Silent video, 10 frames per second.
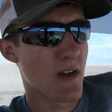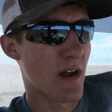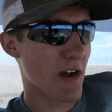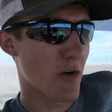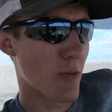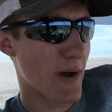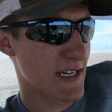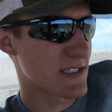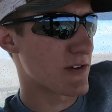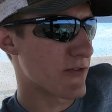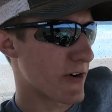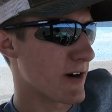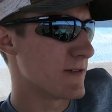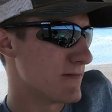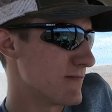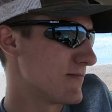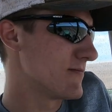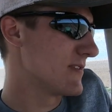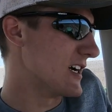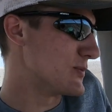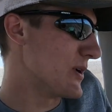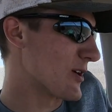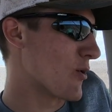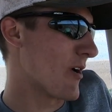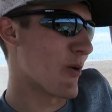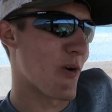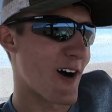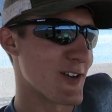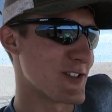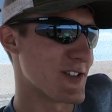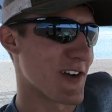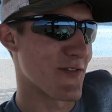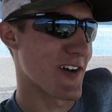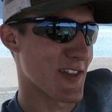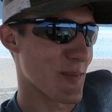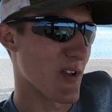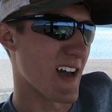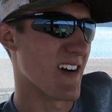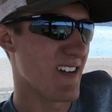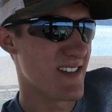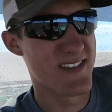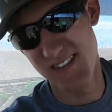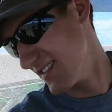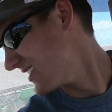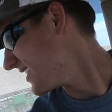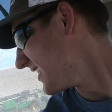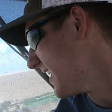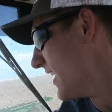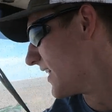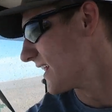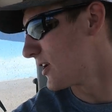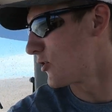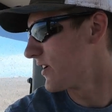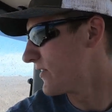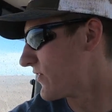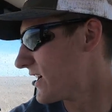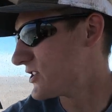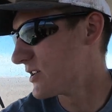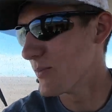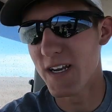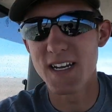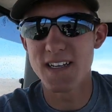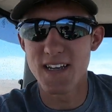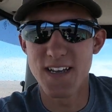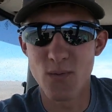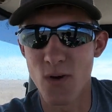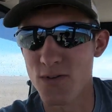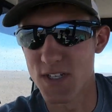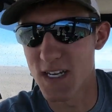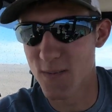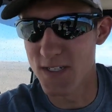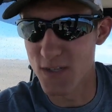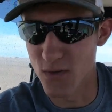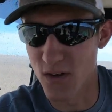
Not going bad so far. It's been quite a while since I've ran the planter. Little refresher, but it won't take me too